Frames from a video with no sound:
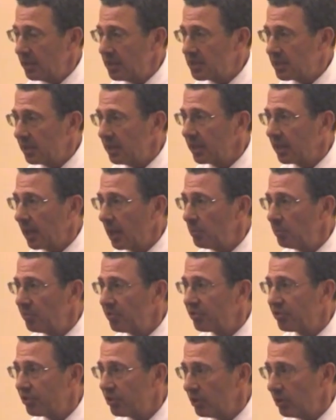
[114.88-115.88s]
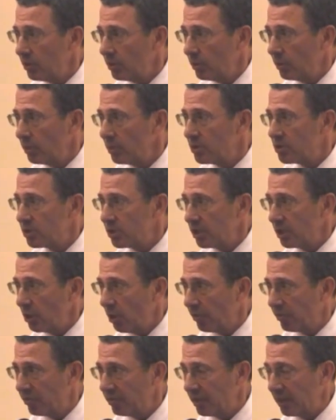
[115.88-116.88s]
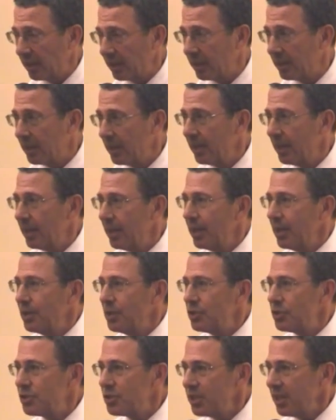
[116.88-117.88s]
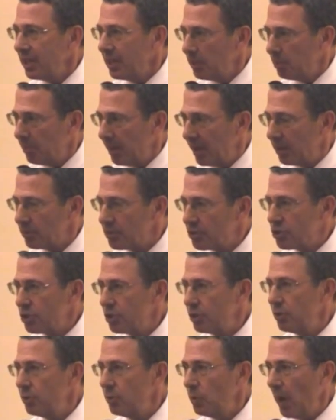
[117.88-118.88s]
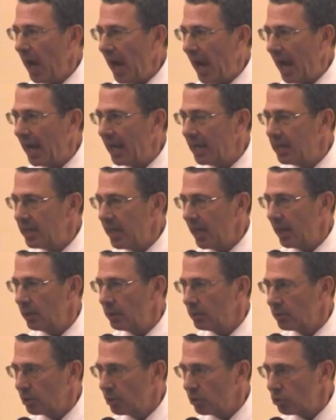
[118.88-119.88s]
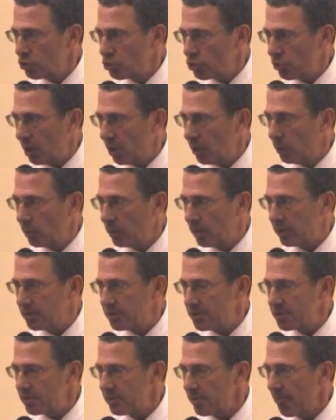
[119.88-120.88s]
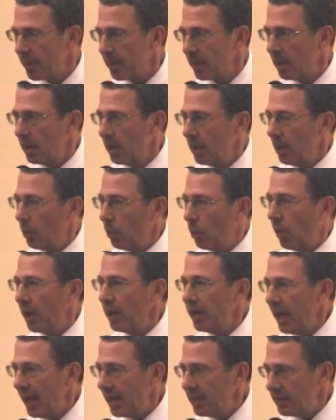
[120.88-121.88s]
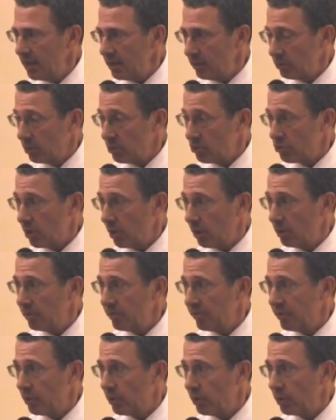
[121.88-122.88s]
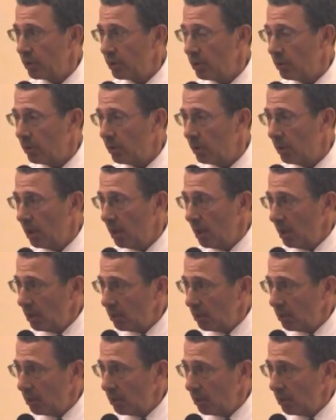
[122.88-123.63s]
that is going to come through to the offering. Just think about two handheld controllers. One handheld controller for your